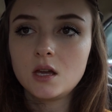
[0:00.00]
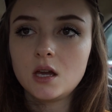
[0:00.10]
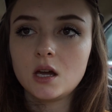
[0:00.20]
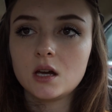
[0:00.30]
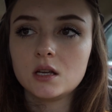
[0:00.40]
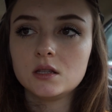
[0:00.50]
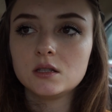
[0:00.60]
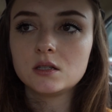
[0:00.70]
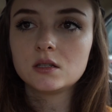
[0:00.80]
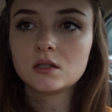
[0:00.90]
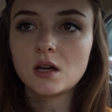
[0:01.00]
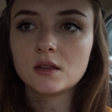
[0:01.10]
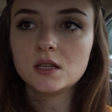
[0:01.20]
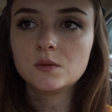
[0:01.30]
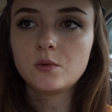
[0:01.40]
And
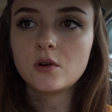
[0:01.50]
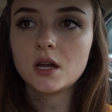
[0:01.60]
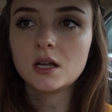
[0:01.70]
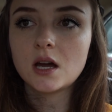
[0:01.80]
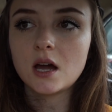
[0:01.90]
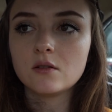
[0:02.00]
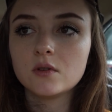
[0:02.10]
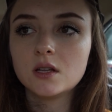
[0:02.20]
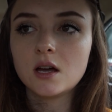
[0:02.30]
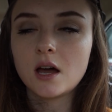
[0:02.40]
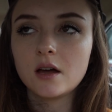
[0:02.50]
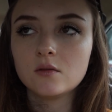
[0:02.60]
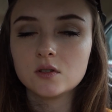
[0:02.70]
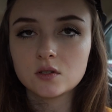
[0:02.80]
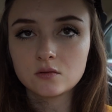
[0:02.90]
at this point, I realized, I
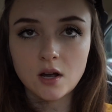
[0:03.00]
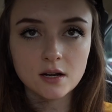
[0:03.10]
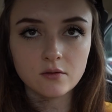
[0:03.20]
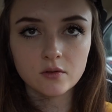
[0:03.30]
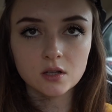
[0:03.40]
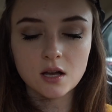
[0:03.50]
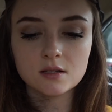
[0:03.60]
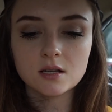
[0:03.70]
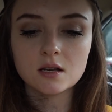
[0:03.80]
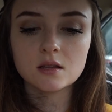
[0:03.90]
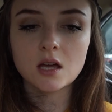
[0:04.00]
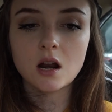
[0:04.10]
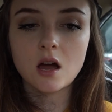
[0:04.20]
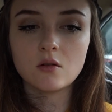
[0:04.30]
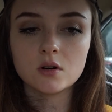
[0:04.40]
was kind of realizing
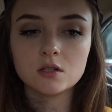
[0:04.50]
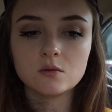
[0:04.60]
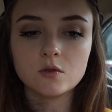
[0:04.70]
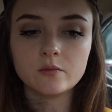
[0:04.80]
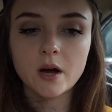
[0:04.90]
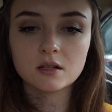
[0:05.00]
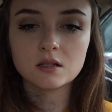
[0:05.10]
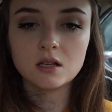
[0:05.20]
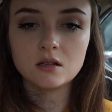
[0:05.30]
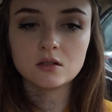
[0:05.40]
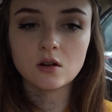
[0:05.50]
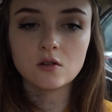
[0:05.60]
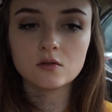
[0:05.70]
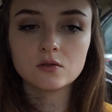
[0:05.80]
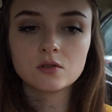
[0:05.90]
that I wanted to move back to the East
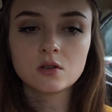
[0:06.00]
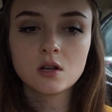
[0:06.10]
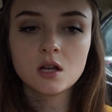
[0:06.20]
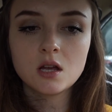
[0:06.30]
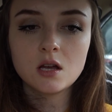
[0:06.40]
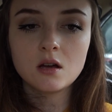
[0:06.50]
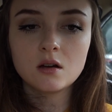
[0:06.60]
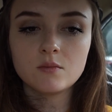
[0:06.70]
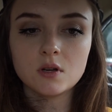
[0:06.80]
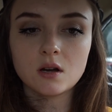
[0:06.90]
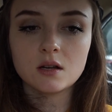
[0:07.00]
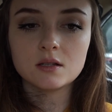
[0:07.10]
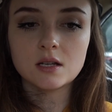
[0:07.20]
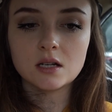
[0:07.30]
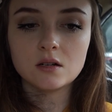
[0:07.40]
Coast,
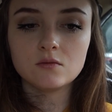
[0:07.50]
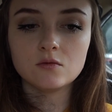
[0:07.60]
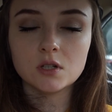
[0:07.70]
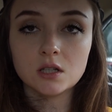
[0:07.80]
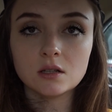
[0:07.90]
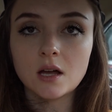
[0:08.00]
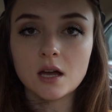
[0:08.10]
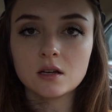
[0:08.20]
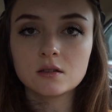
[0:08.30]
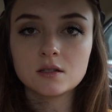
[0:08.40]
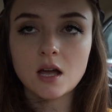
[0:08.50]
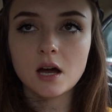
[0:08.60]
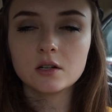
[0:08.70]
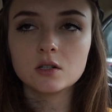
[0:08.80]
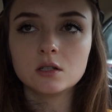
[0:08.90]
because I didn't really like
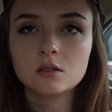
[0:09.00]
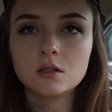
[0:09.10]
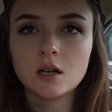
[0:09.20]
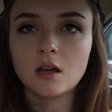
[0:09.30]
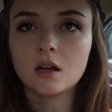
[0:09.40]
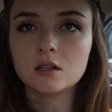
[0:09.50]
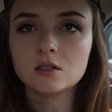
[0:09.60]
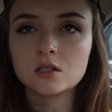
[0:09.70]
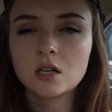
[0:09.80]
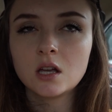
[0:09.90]
Seattle. And